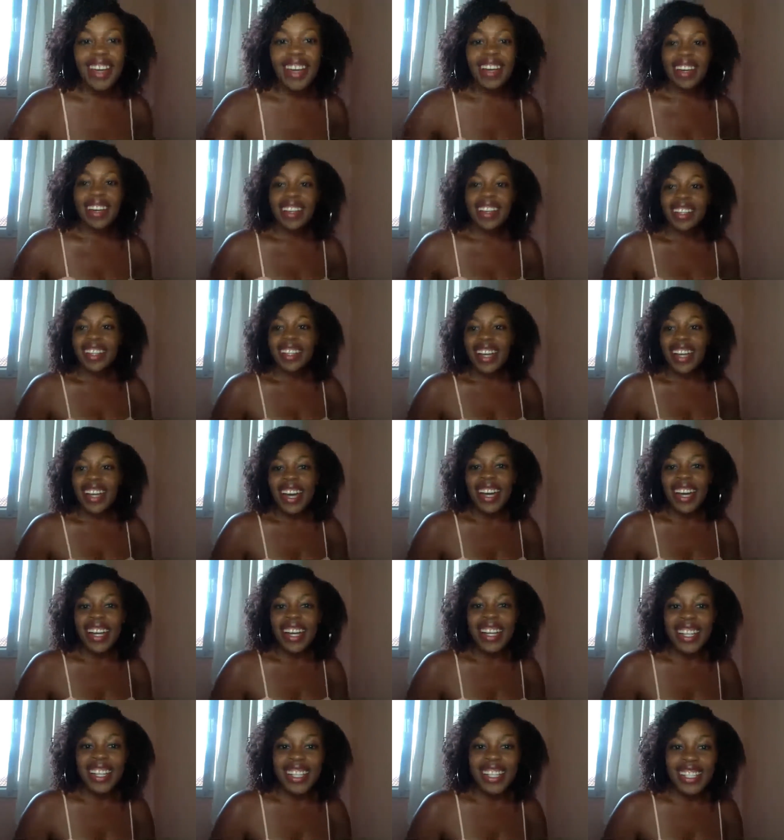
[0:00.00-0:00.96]

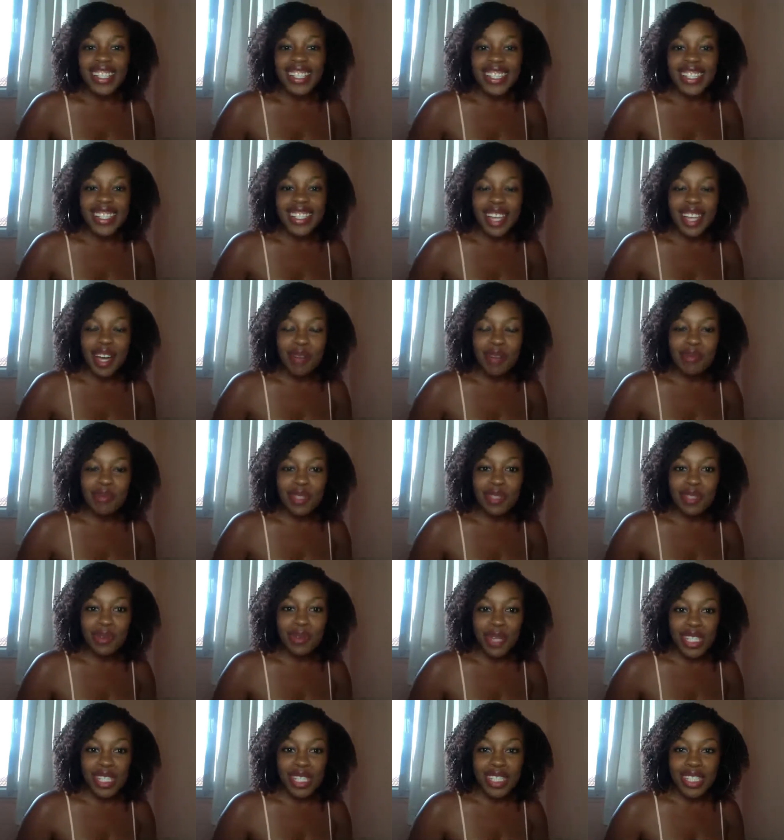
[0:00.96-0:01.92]
Guys, I'm so
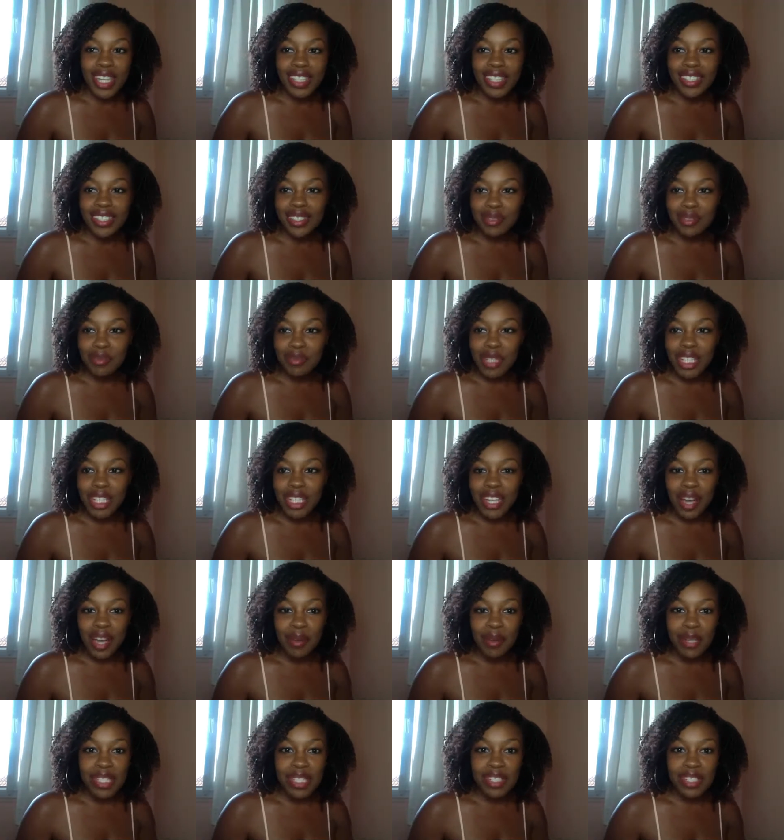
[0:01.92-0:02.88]
excited to be here. I
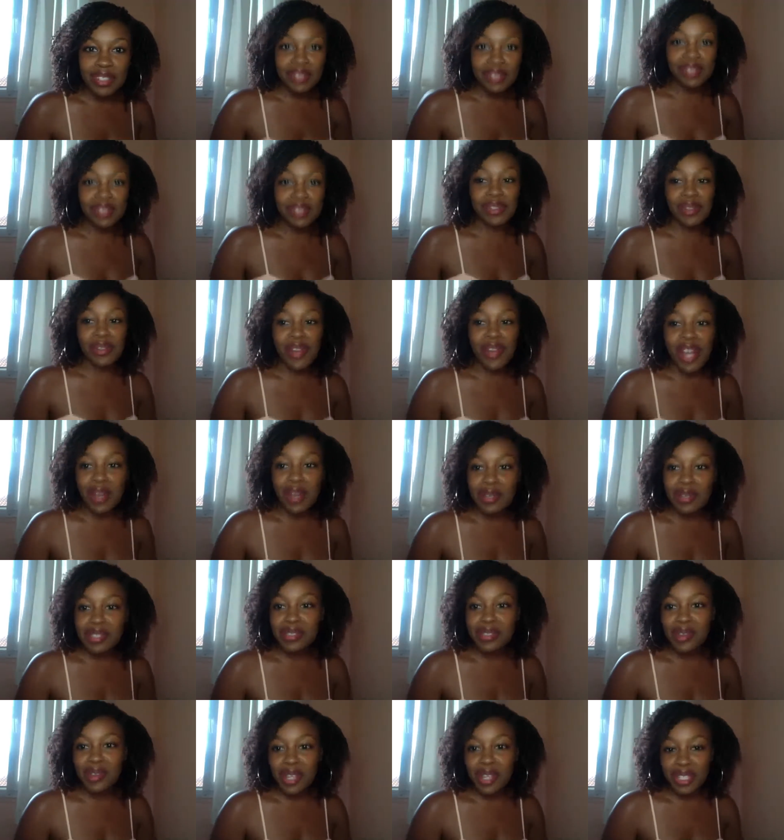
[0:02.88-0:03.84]
wasn't sure I was going
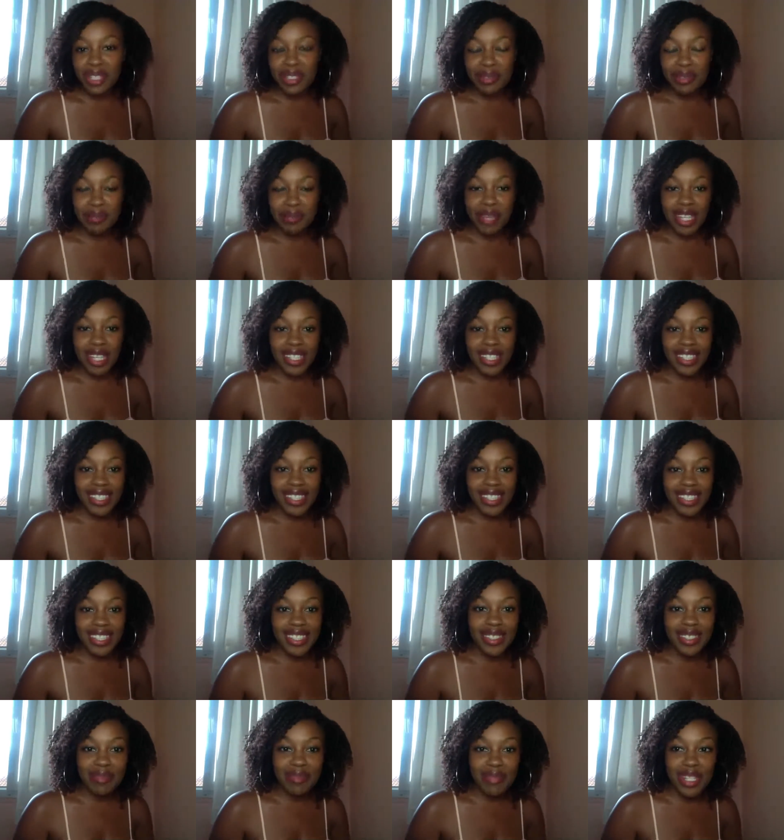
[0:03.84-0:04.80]
to make it. It's been
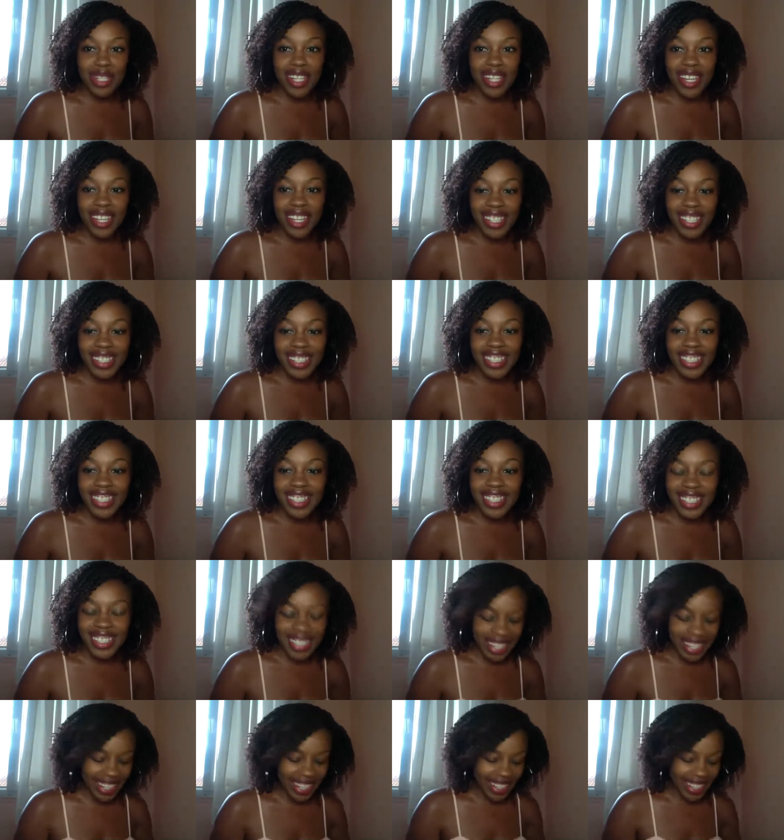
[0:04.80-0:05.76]
a hectic
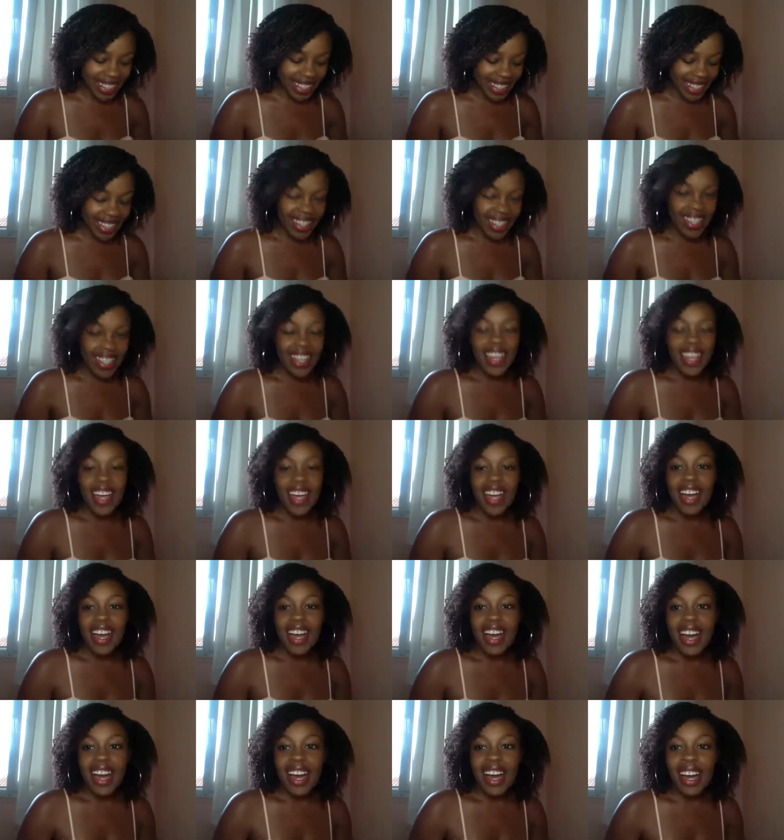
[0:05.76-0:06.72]
day.
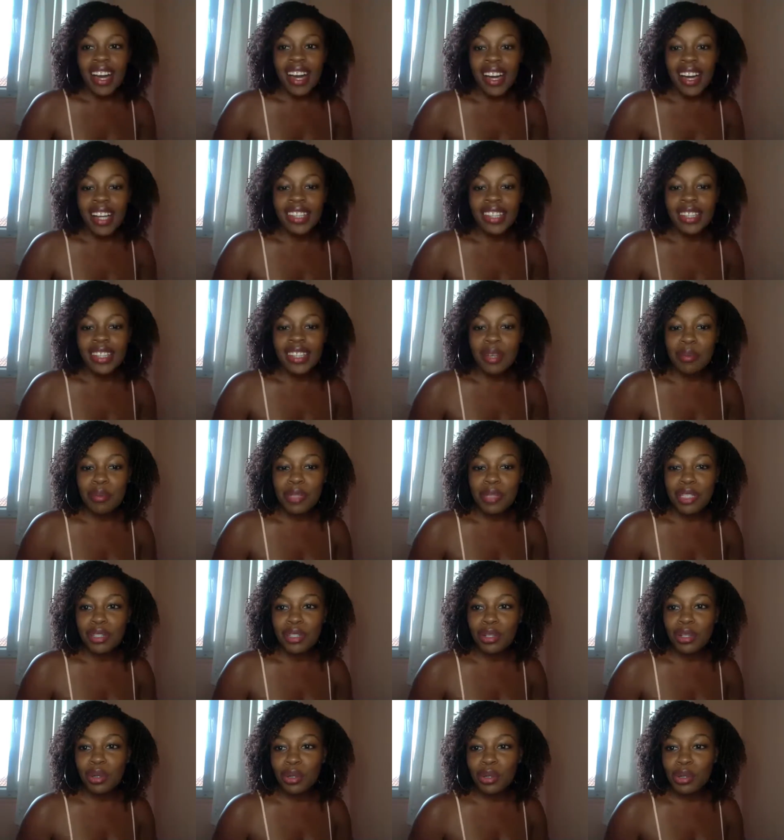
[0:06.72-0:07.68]
Let me know
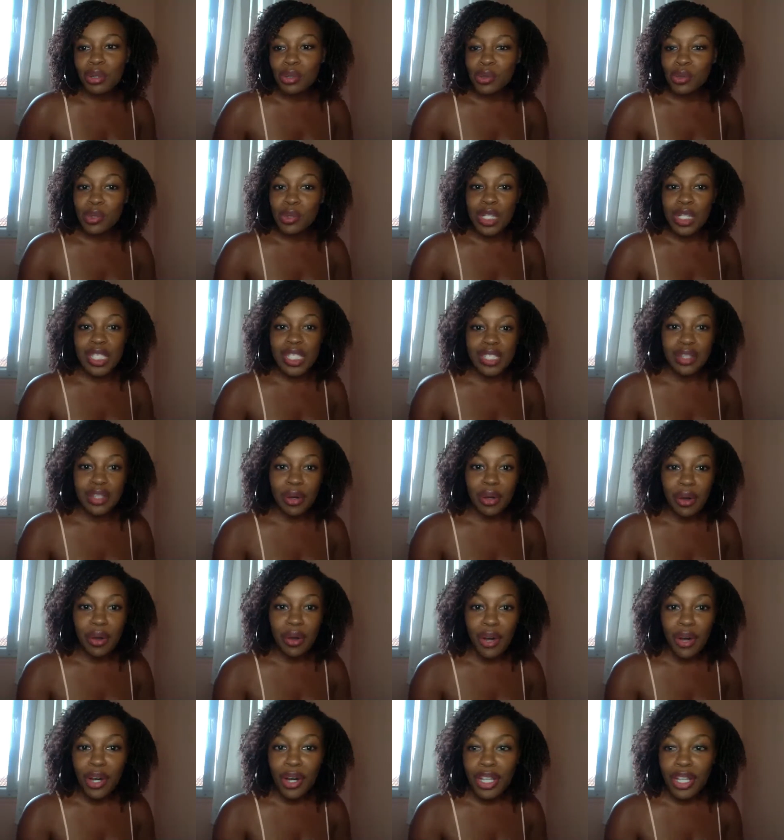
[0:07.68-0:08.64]
who is
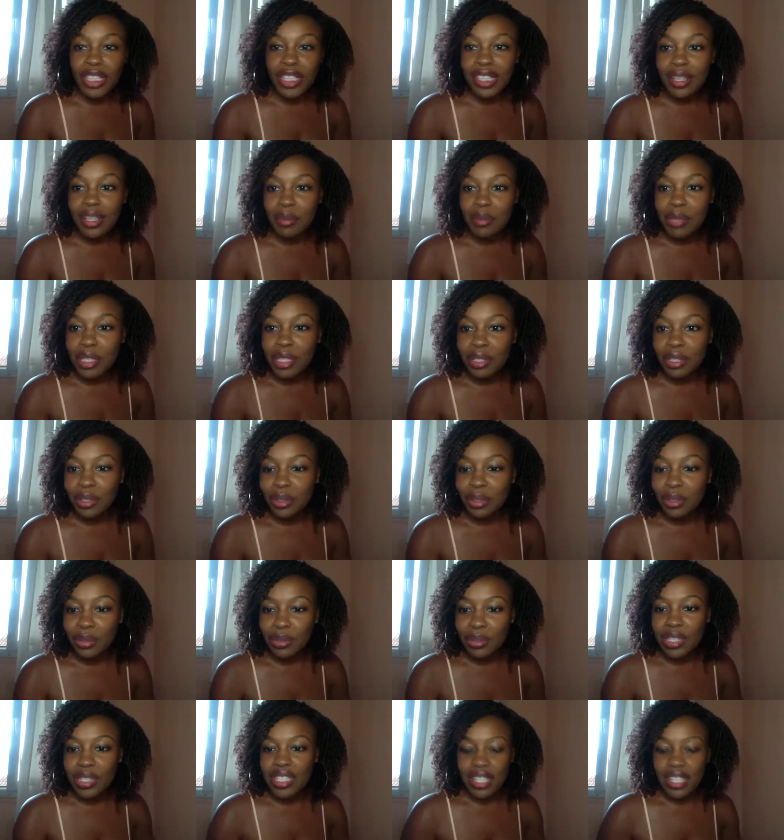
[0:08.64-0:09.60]
on. Let me know who's
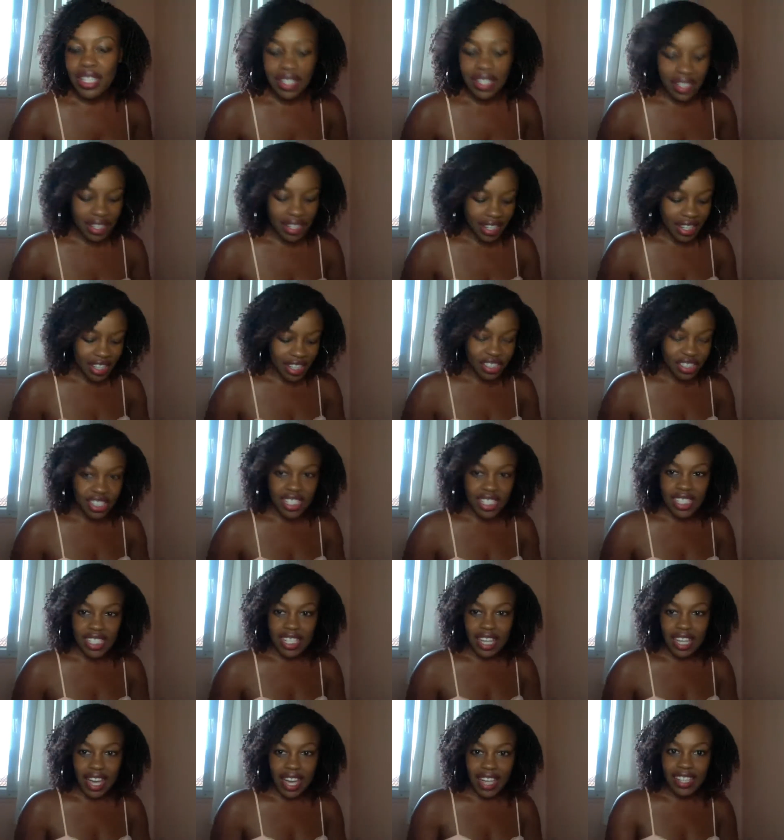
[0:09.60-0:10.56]
here. Just say hi
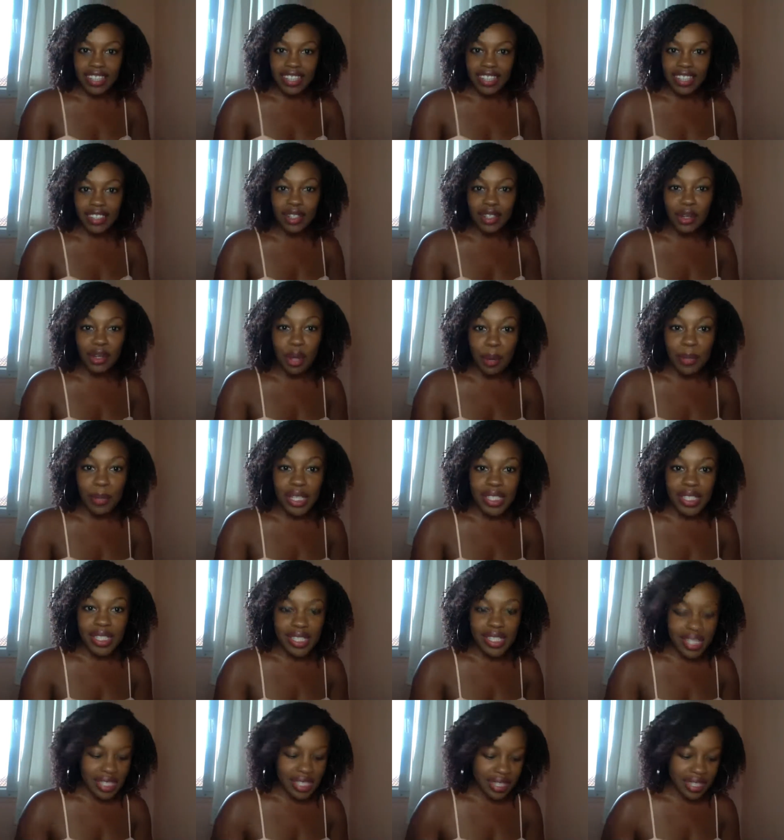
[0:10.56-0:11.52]
in the comments.